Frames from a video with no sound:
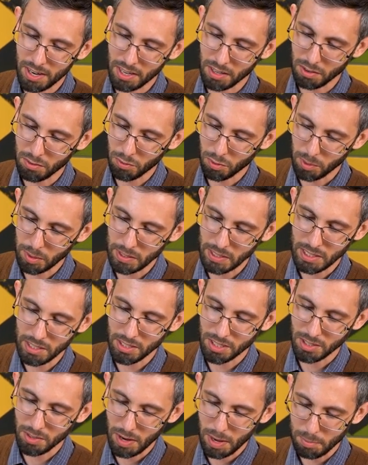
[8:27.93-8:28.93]
I look forward to
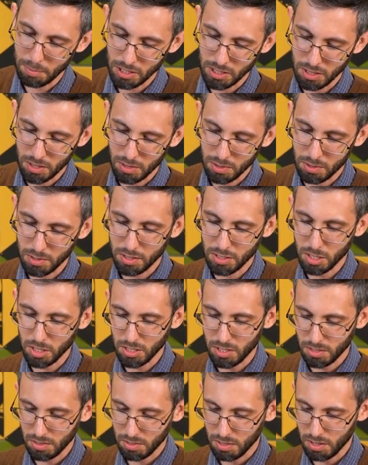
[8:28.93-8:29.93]
each new episode.
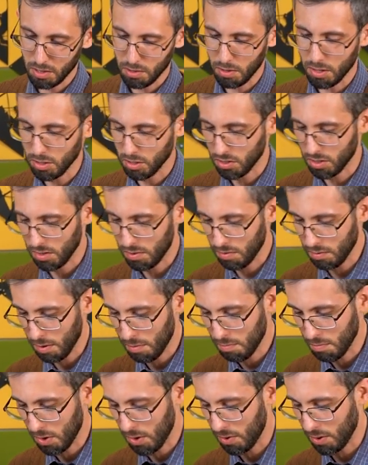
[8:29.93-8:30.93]
Sincerely yours,
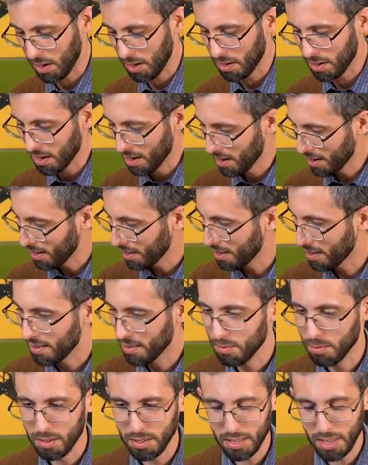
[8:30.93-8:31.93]
Fembrogan.
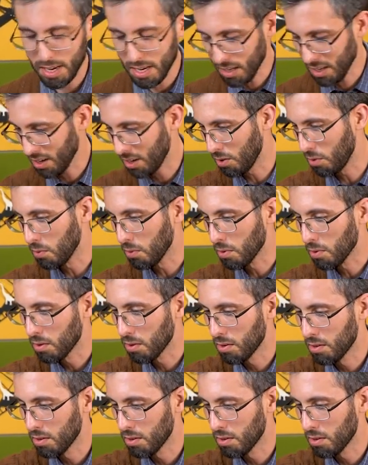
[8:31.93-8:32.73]
Well, thank you.